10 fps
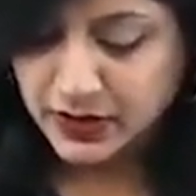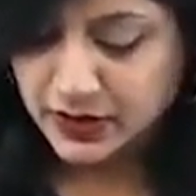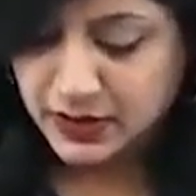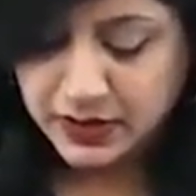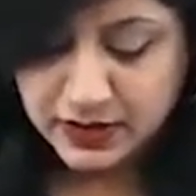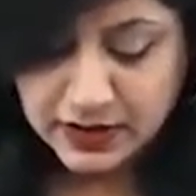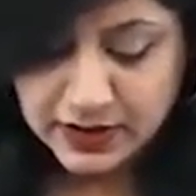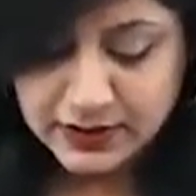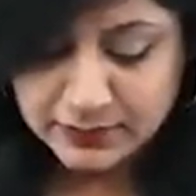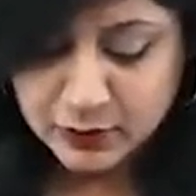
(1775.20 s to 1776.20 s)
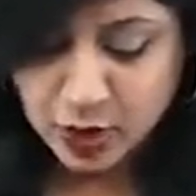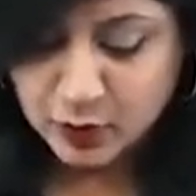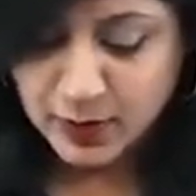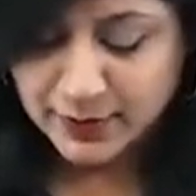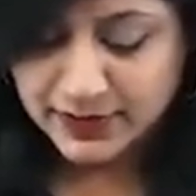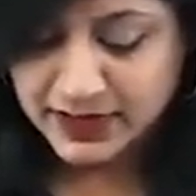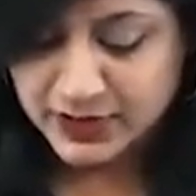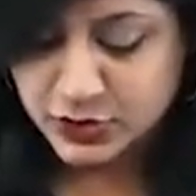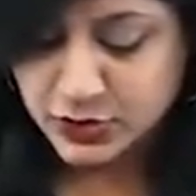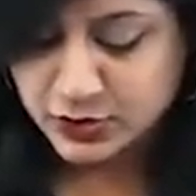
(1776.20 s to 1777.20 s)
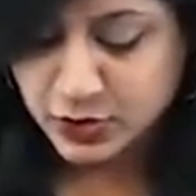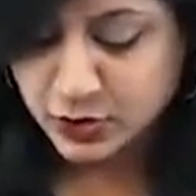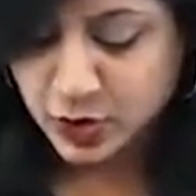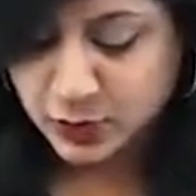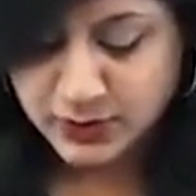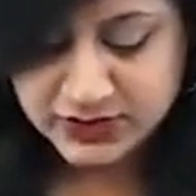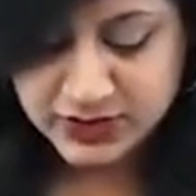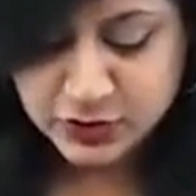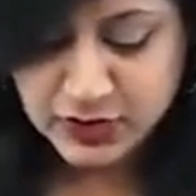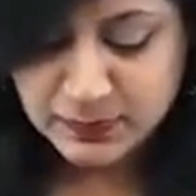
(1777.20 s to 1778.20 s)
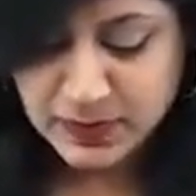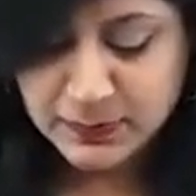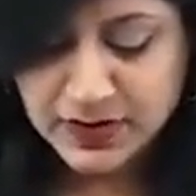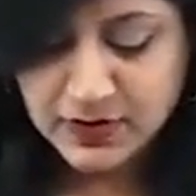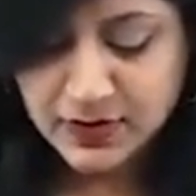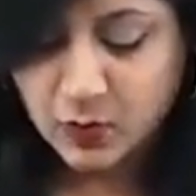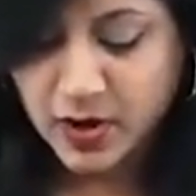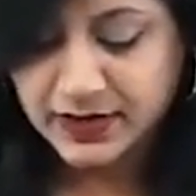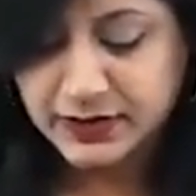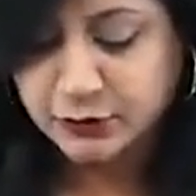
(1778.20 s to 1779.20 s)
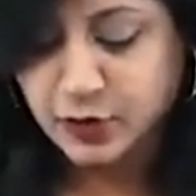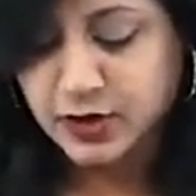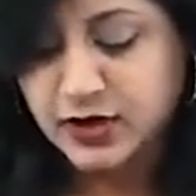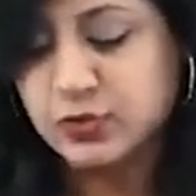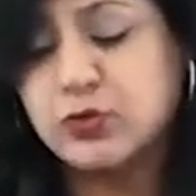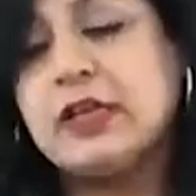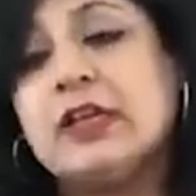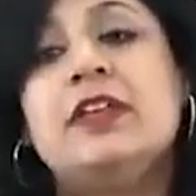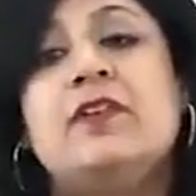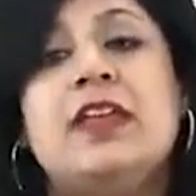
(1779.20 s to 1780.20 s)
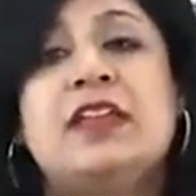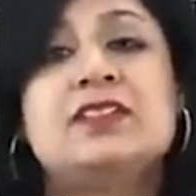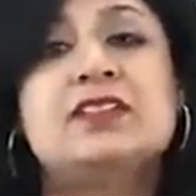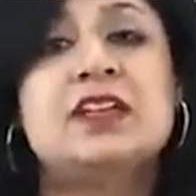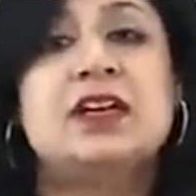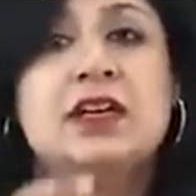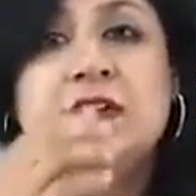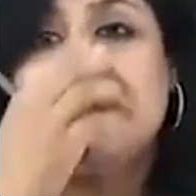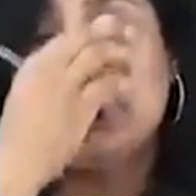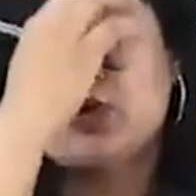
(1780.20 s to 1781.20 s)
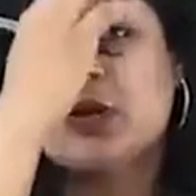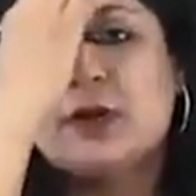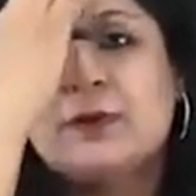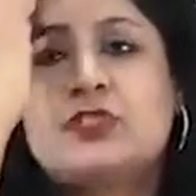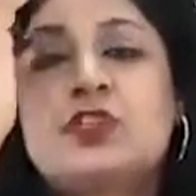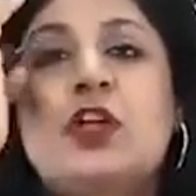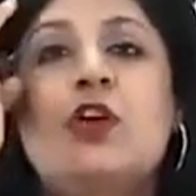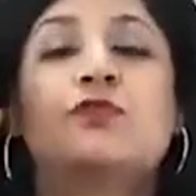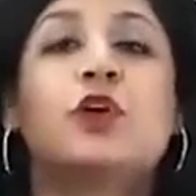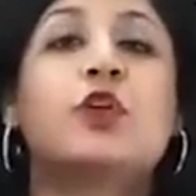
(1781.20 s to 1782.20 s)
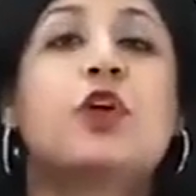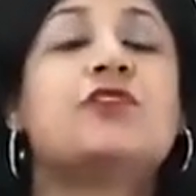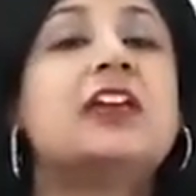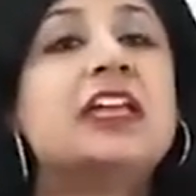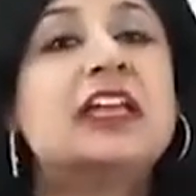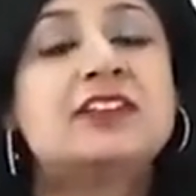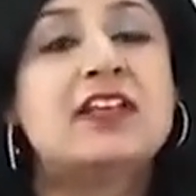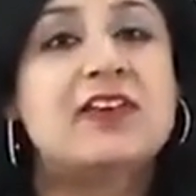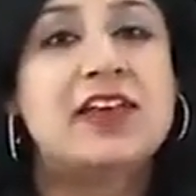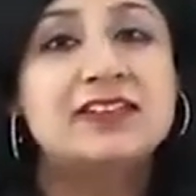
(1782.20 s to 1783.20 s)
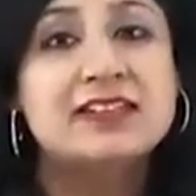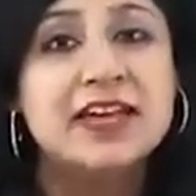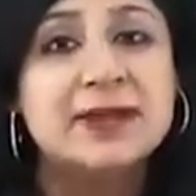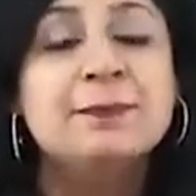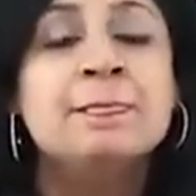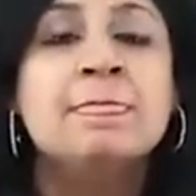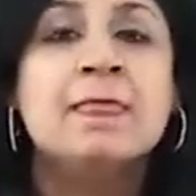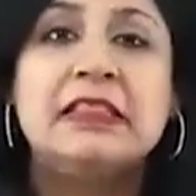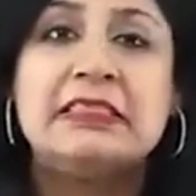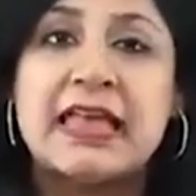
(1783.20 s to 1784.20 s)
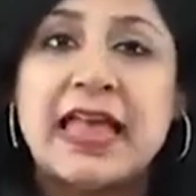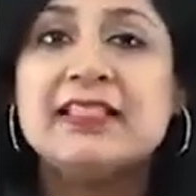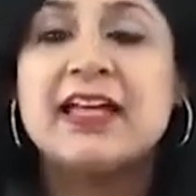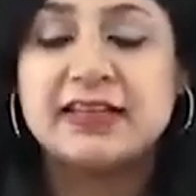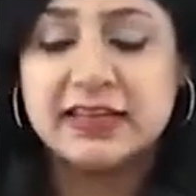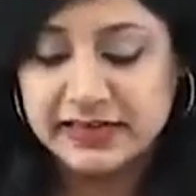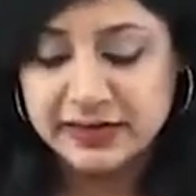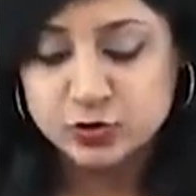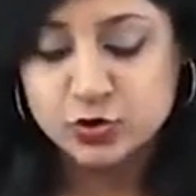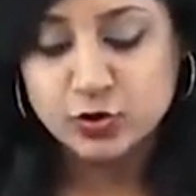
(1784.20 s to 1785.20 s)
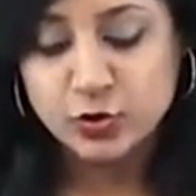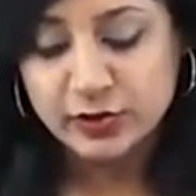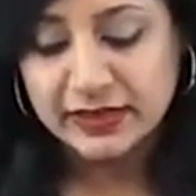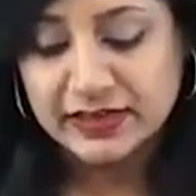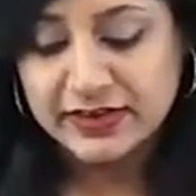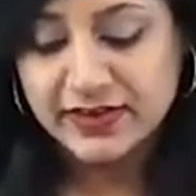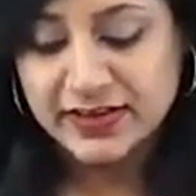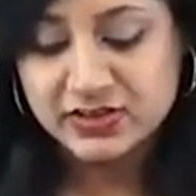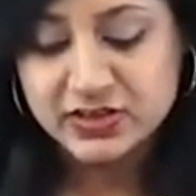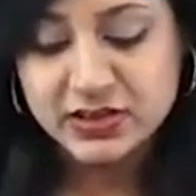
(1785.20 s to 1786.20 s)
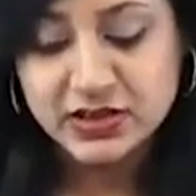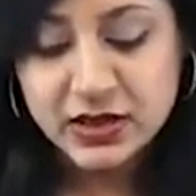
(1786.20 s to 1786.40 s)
glaucoma medications or glaucoma surgery may be required for a chronically raised intraocular pressure. Now, if you are not treating it at the right time, then that can lead to chronically raised